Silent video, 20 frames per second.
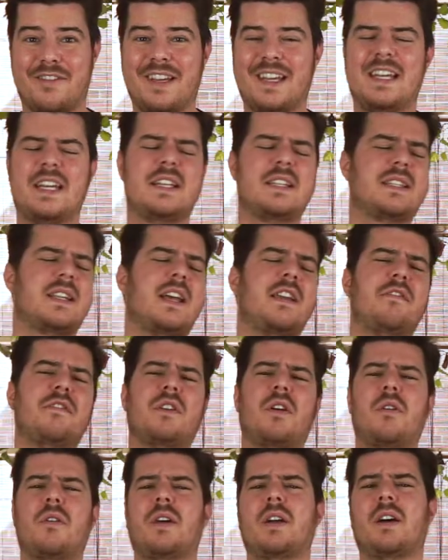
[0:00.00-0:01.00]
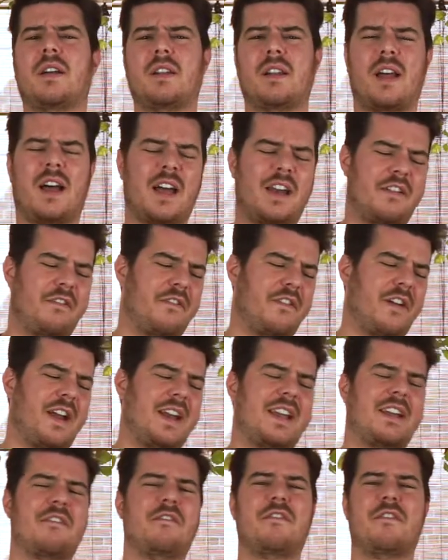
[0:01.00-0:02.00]
instead of going online and finding
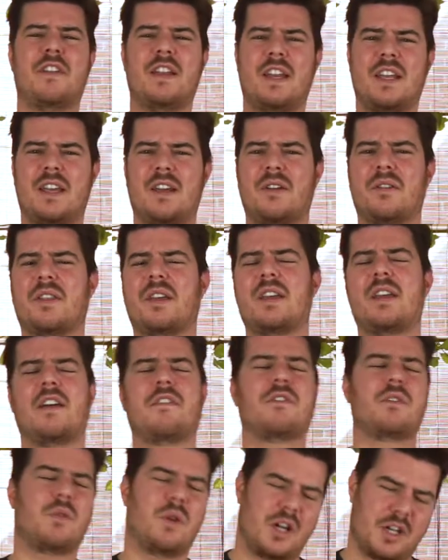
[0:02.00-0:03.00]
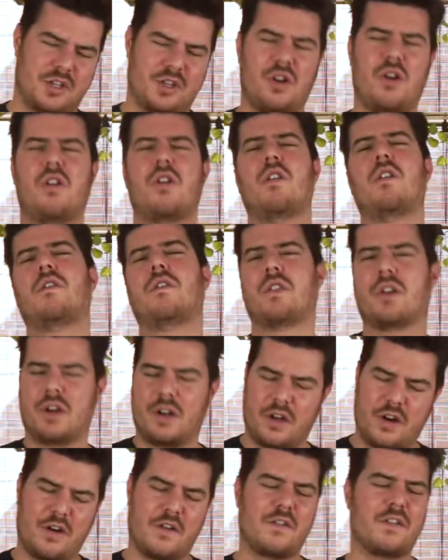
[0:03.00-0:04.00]
a video that you have to watch over and
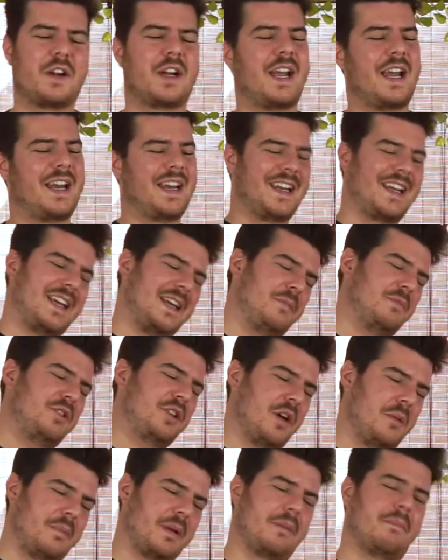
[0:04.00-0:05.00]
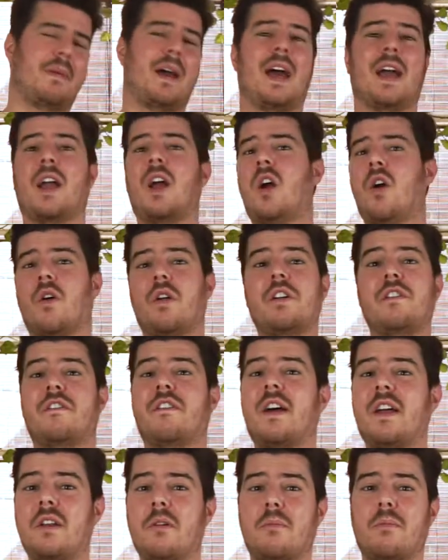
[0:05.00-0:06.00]
over again and keep jumping back, or you
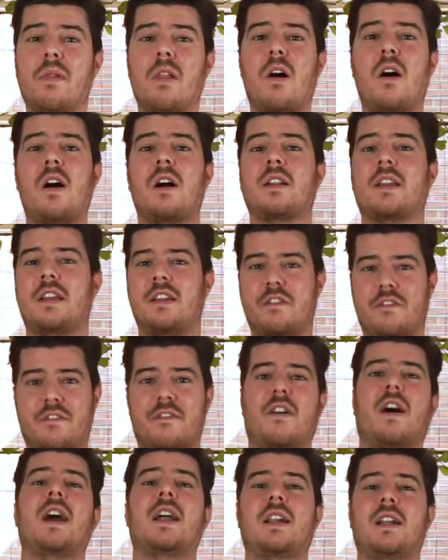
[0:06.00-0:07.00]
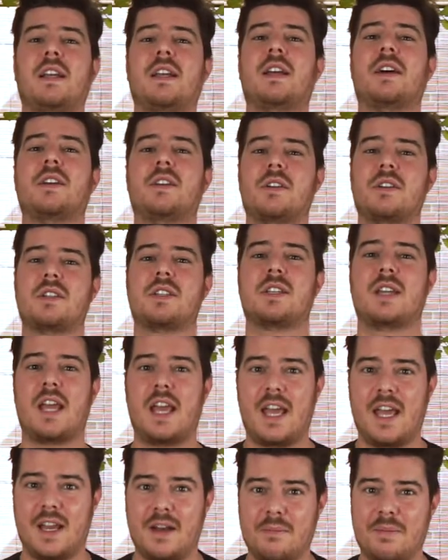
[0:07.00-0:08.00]
find a blog that you finally
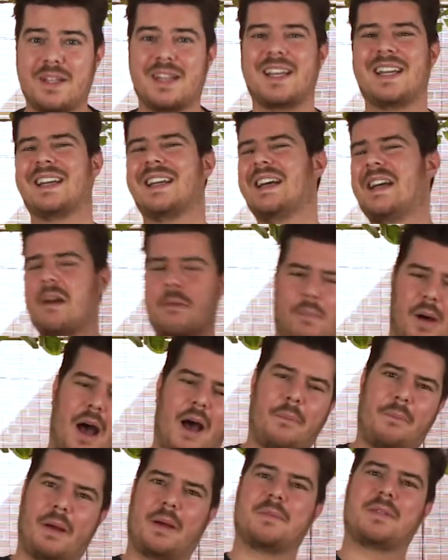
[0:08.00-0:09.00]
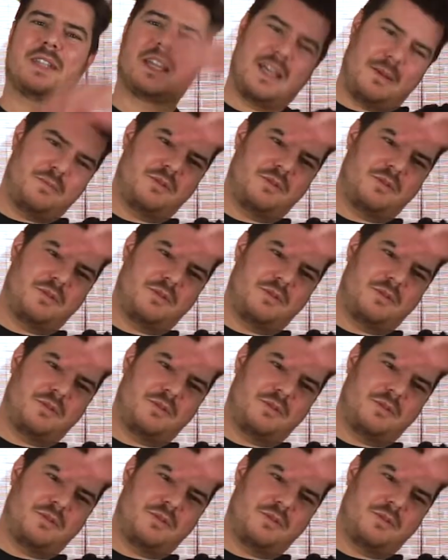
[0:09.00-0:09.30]
understand, but then pop-ups keep